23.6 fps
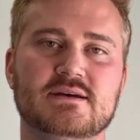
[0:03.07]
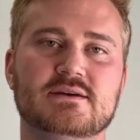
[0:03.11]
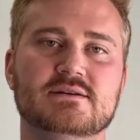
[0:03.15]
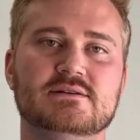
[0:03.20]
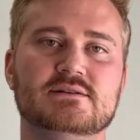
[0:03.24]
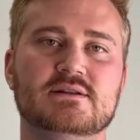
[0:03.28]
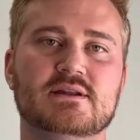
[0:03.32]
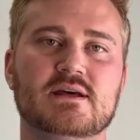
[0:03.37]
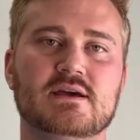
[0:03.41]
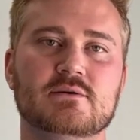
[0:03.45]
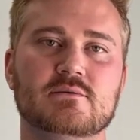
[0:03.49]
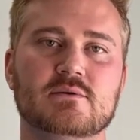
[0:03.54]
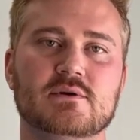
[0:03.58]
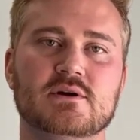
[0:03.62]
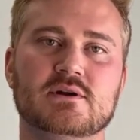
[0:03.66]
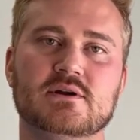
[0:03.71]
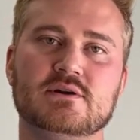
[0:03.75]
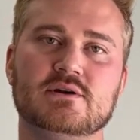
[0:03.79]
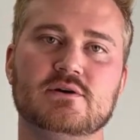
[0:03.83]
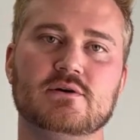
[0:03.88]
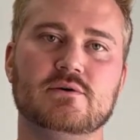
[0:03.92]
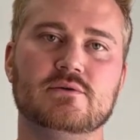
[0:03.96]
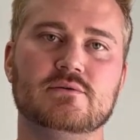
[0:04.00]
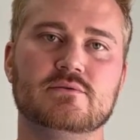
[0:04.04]
Today we're going
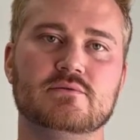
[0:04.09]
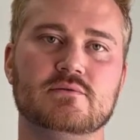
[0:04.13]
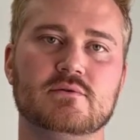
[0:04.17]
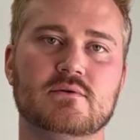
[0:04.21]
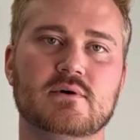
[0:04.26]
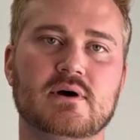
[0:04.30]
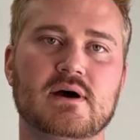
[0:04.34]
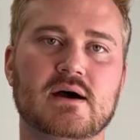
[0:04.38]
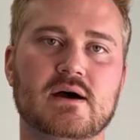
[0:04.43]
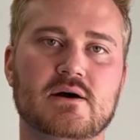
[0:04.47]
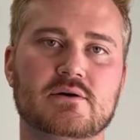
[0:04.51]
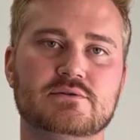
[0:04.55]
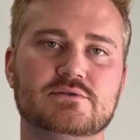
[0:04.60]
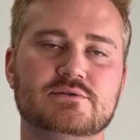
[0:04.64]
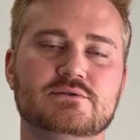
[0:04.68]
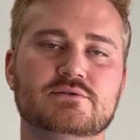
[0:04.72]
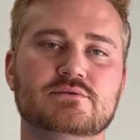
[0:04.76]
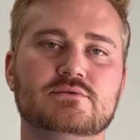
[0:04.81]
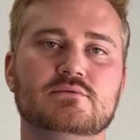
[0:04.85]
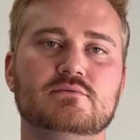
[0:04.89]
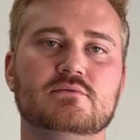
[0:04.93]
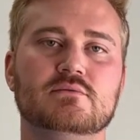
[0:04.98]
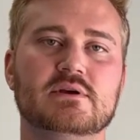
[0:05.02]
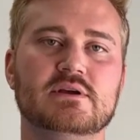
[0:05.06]
to go through how
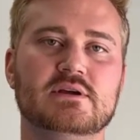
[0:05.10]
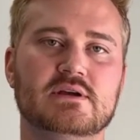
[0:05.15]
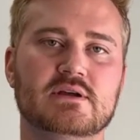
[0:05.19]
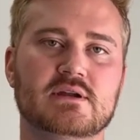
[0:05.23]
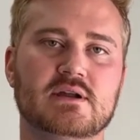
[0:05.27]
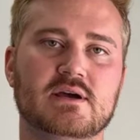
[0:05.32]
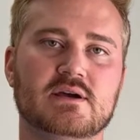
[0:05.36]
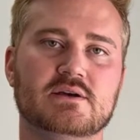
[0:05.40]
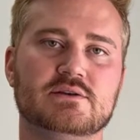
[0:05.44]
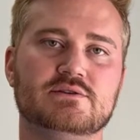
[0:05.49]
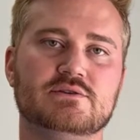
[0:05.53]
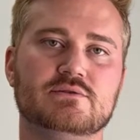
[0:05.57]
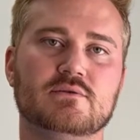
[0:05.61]
to reconnect